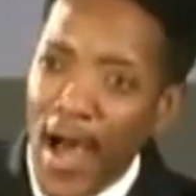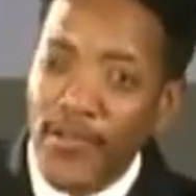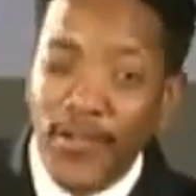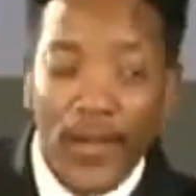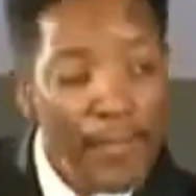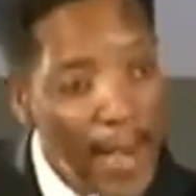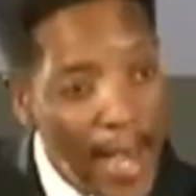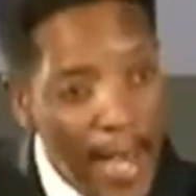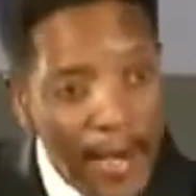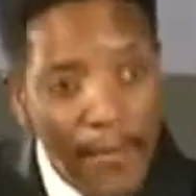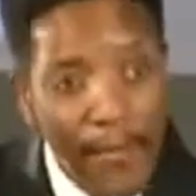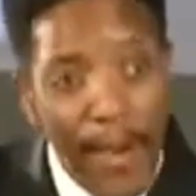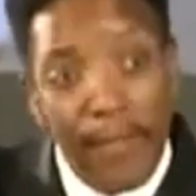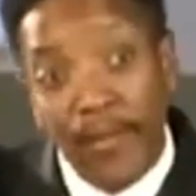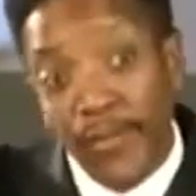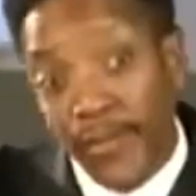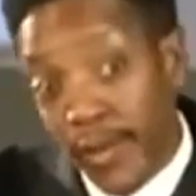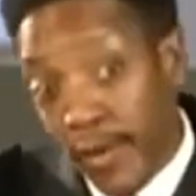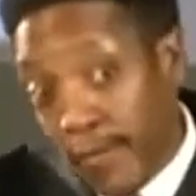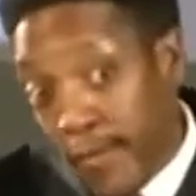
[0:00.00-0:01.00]
I said, Madam,
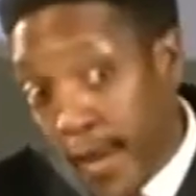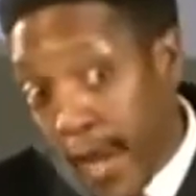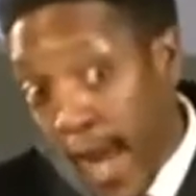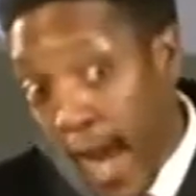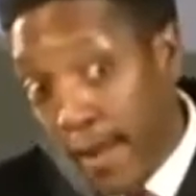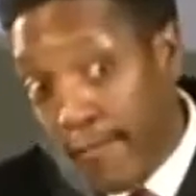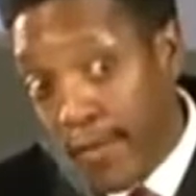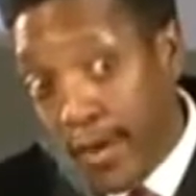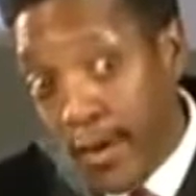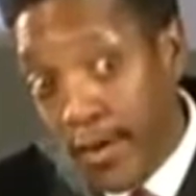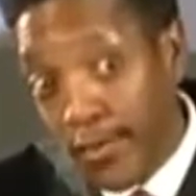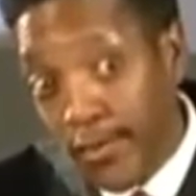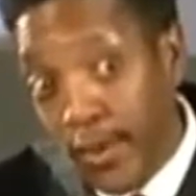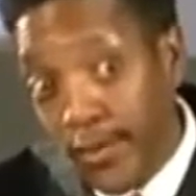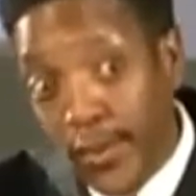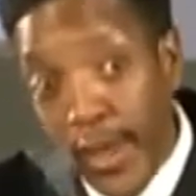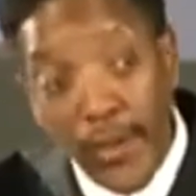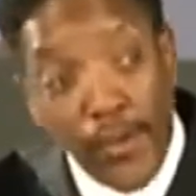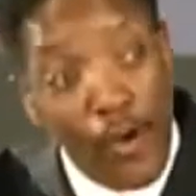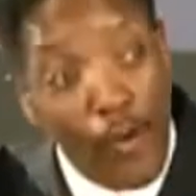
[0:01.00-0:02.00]
I'm a Seventh day Adventist.
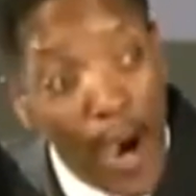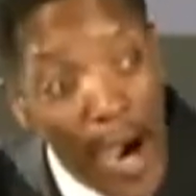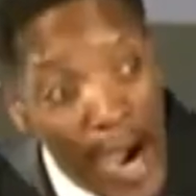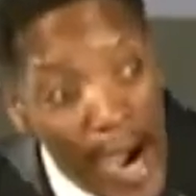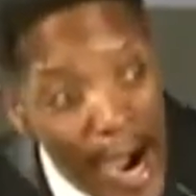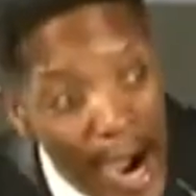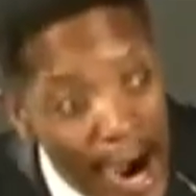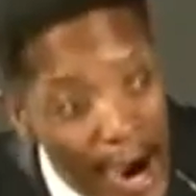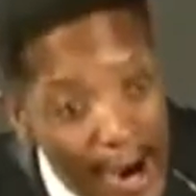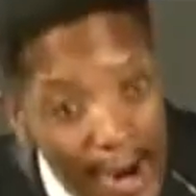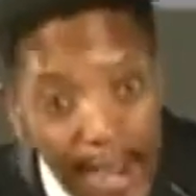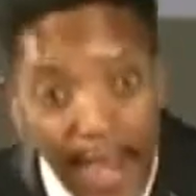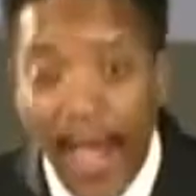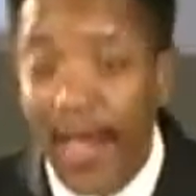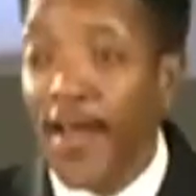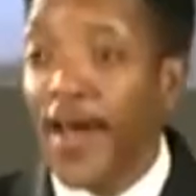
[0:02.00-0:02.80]
She said, You are?